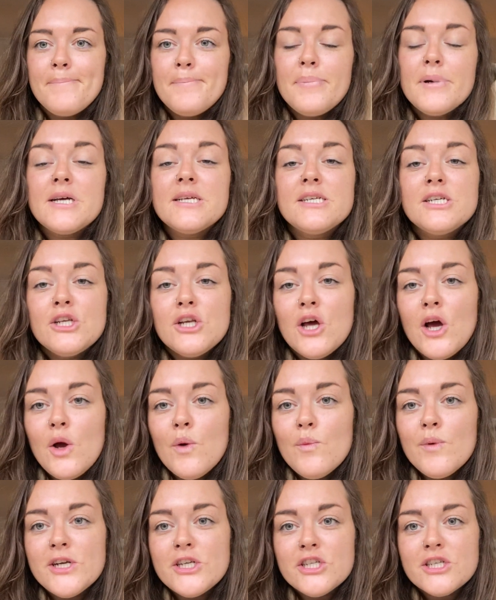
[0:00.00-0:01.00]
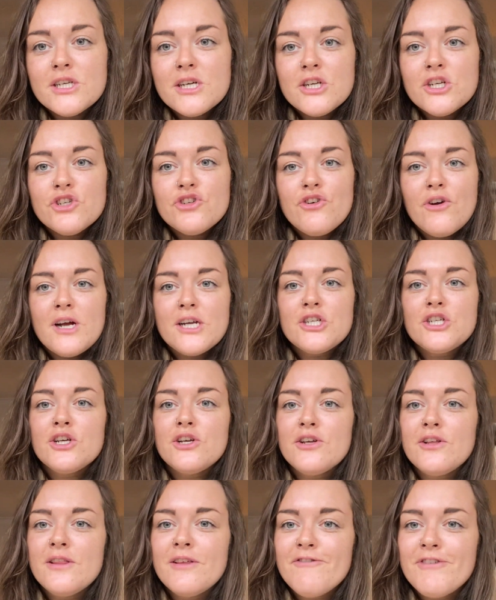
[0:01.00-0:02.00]
But, you know, we're just going to try and show
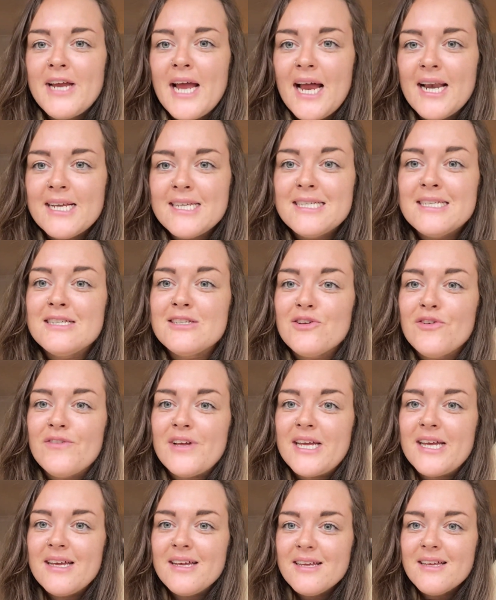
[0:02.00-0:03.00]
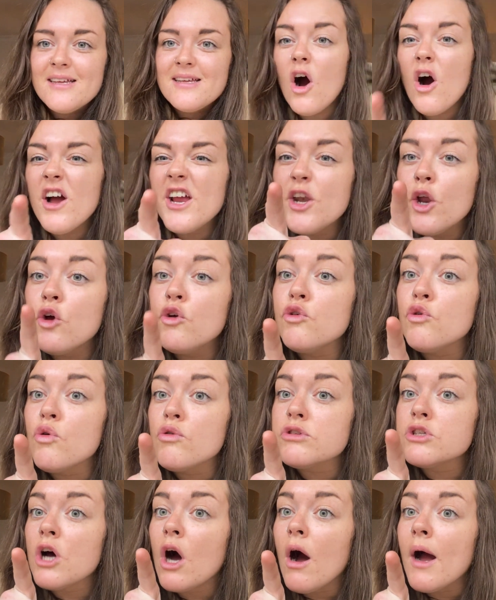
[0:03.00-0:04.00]
you the realities of it. I know
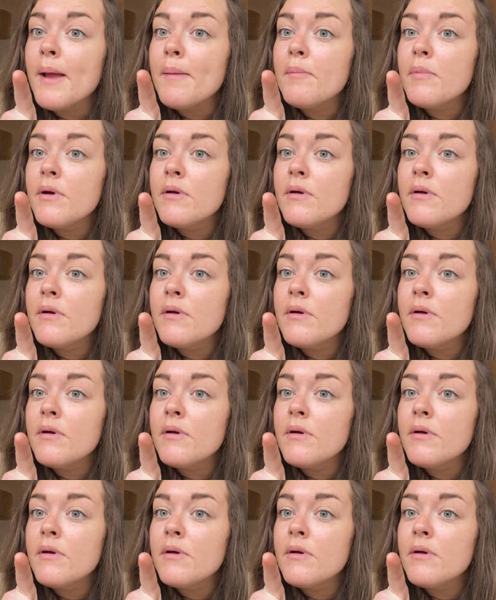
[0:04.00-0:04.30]
your type.